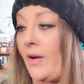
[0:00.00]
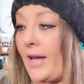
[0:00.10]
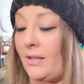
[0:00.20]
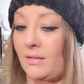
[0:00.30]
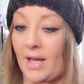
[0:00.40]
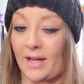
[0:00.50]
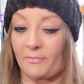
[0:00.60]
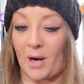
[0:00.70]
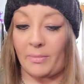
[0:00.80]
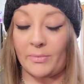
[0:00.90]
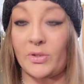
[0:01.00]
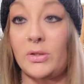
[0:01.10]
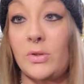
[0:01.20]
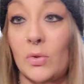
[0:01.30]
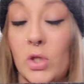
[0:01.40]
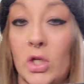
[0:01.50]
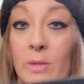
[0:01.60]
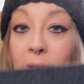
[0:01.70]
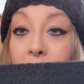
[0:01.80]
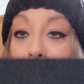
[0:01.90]
Okay, I have problems. Don't
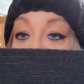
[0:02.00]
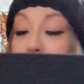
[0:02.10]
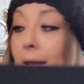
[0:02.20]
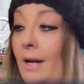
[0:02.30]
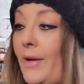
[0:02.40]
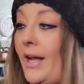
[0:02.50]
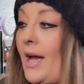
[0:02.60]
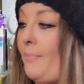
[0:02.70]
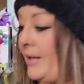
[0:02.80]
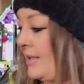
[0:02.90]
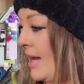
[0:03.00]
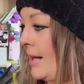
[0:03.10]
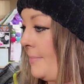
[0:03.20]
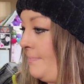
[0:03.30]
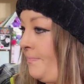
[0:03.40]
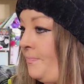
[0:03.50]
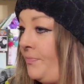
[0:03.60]
judge me. Anyway, I picked that up.